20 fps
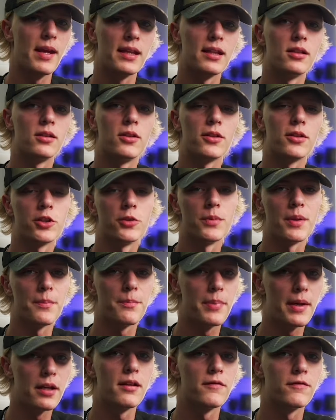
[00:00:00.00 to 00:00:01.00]
it look a little bit
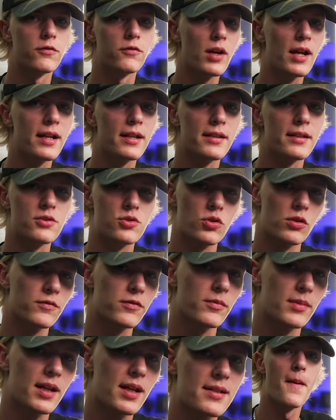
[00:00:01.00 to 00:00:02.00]
better for editing short
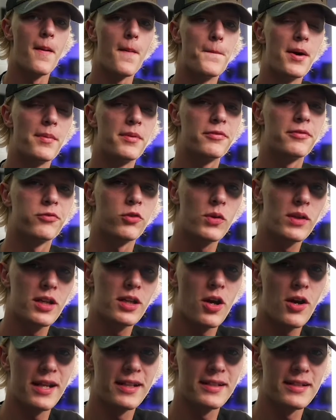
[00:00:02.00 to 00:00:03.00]
form content. But before we
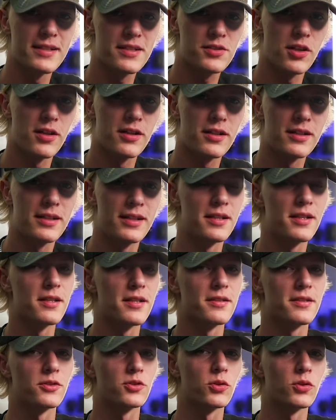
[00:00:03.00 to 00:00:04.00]
go ahead and get started into the
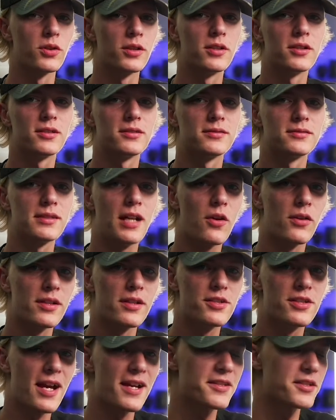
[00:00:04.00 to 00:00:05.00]
tutorial, I wanna
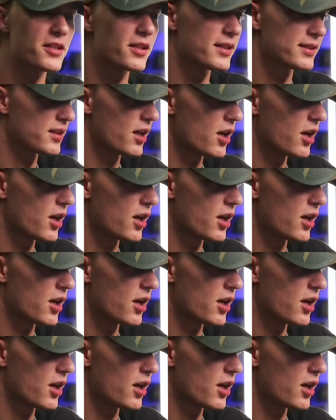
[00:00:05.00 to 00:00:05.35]
let you guys know that the